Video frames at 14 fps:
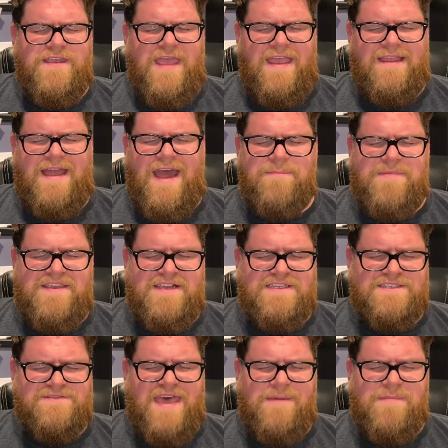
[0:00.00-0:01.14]
And, God,
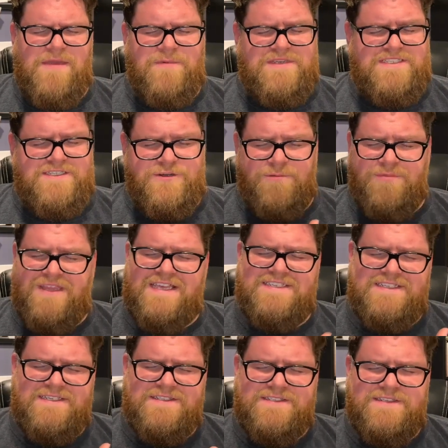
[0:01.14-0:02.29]
because of that, may we see your
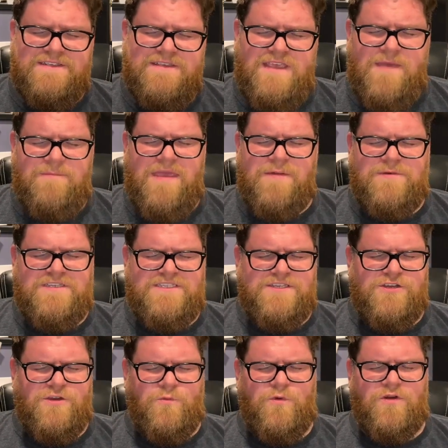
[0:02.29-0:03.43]
blessings and may we see
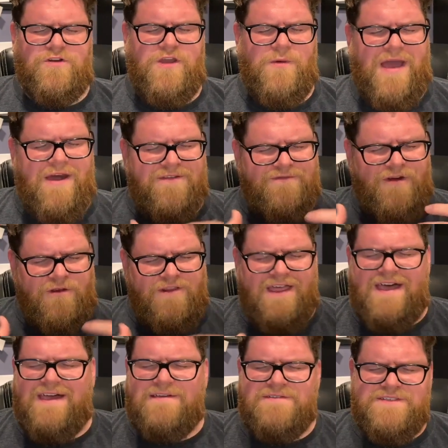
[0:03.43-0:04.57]
your word go out of our
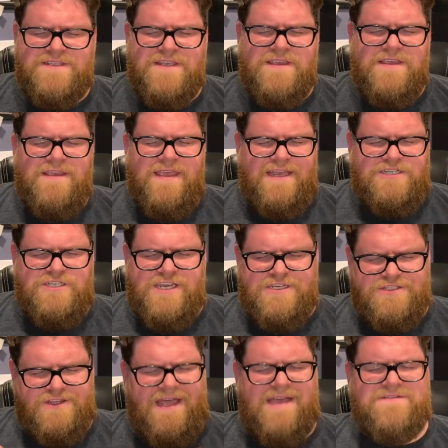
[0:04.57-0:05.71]
lives and change
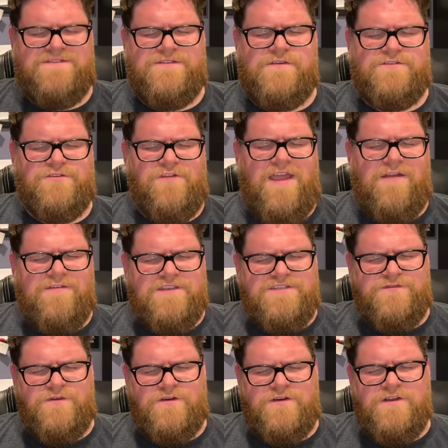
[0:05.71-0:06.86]
the lives of those around us
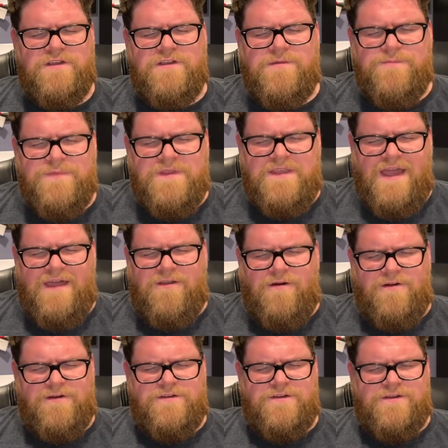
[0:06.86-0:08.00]
for, God,
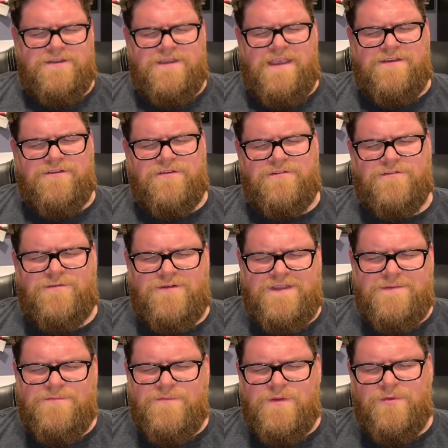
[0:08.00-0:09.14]
our good and your glory.
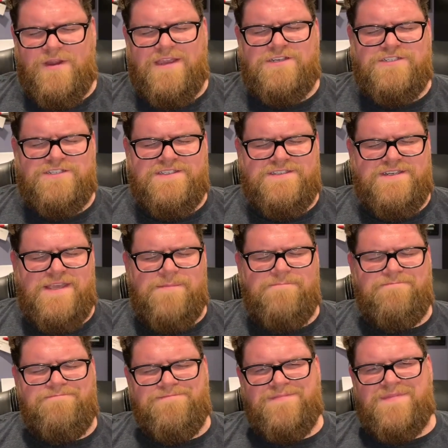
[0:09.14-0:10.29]
We pray in Jesus' name.
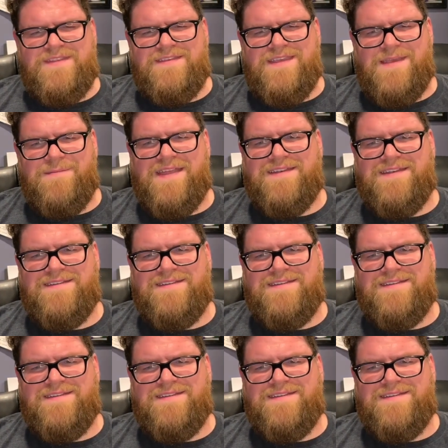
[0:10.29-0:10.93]
Amen.